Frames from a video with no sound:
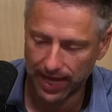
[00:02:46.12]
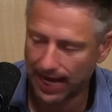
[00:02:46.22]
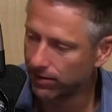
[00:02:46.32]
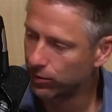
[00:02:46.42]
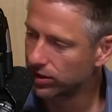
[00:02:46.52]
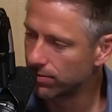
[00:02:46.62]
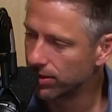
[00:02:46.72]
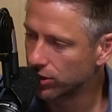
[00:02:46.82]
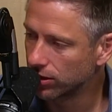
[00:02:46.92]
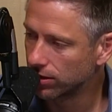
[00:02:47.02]
That was
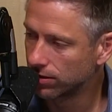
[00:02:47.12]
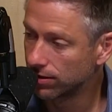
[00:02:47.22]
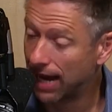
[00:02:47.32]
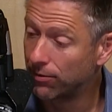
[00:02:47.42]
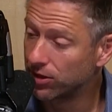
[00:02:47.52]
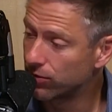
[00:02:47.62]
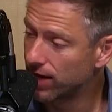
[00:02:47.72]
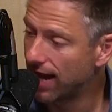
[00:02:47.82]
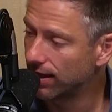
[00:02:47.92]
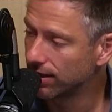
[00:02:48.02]
the mission. That was
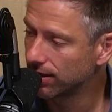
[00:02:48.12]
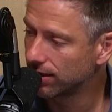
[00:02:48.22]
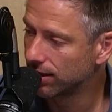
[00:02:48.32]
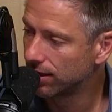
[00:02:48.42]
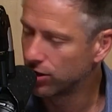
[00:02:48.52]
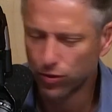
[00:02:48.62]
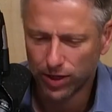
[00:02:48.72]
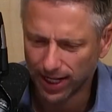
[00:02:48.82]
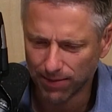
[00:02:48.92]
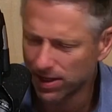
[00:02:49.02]
the reality. Are
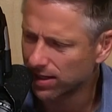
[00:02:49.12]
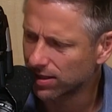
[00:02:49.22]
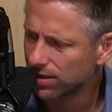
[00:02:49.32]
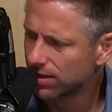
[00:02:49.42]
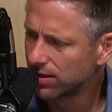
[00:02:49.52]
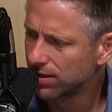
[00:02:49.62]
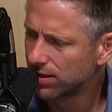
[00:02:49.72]
you kidding me?